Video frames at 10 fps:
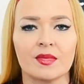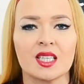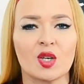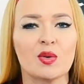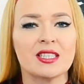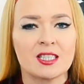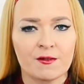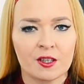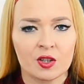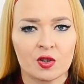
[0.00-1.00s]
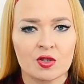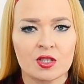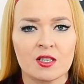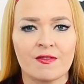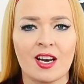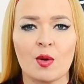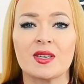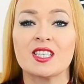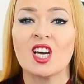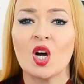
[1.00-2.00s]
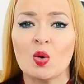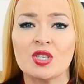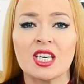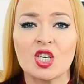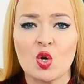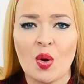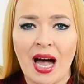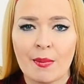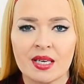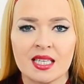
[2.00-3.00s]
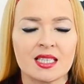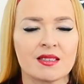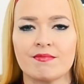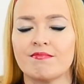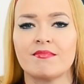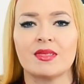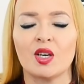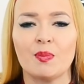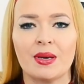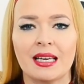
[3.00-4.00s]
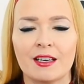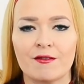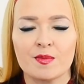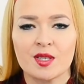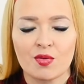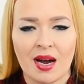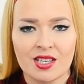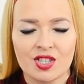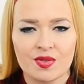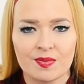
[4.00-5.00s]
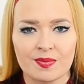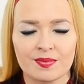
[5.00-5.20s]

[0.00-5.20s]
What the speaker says: It's always difficult to develop a totally new habit completely from scratch.